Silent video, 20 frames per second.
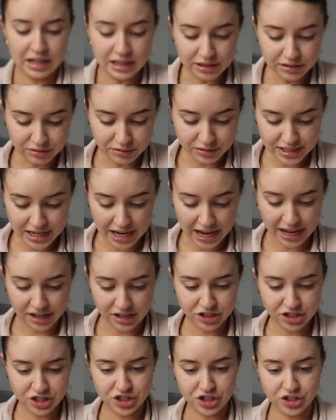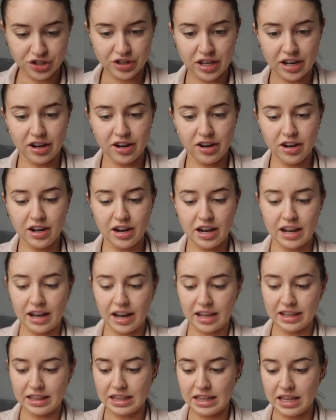a little texture there, and
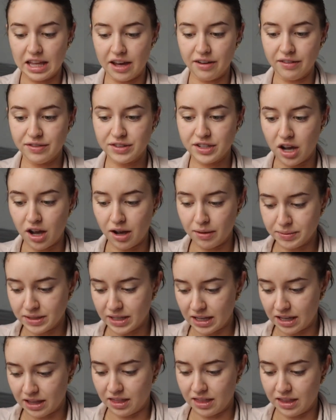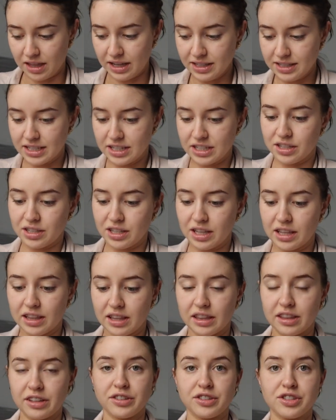I love tops like this. I just think
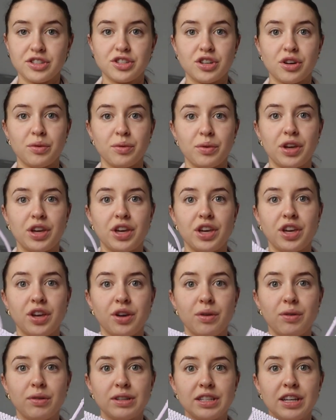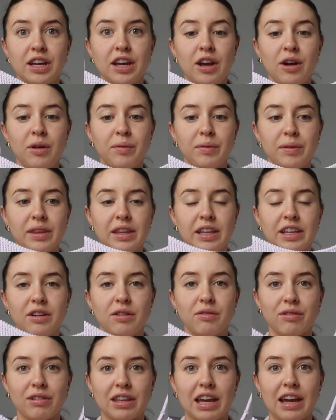that they're so cute when they
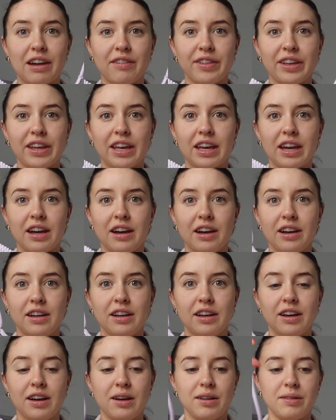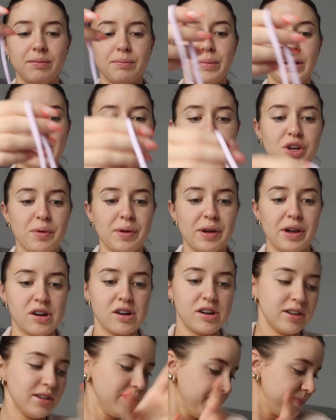don't really have like much going
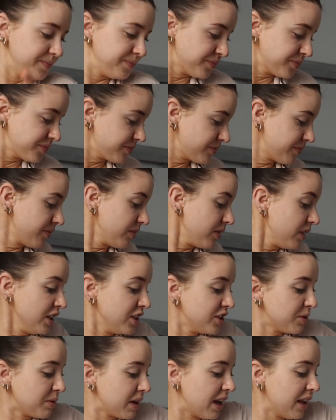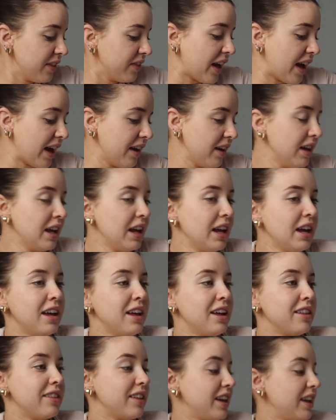on. So we got that.
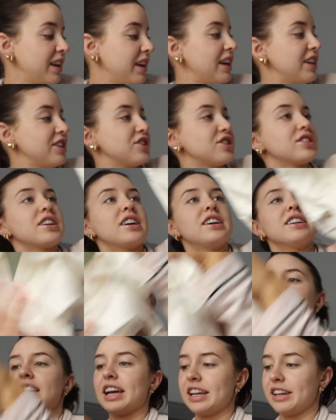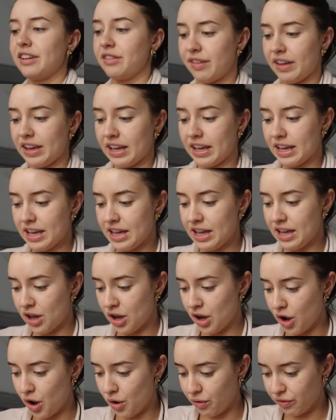Then I just got this kind of like
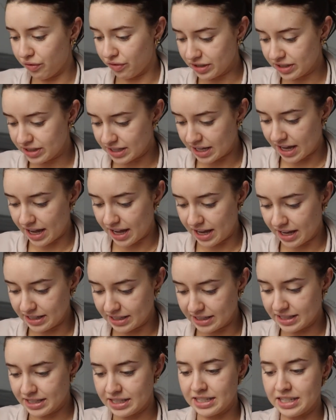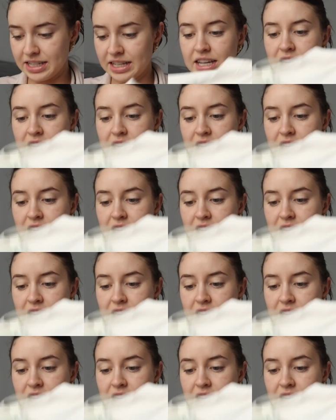oversized